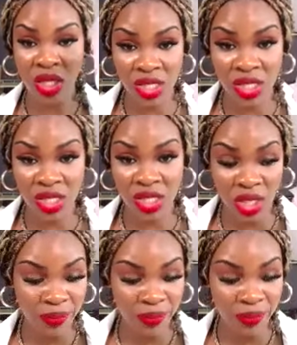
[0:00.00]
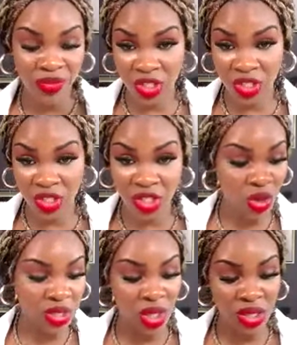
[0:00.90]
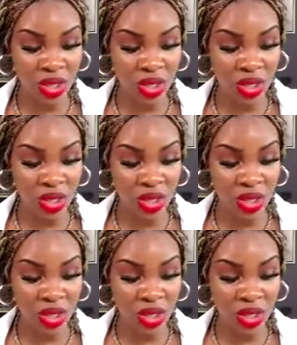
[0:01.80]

Toss the cup, flush the toilet,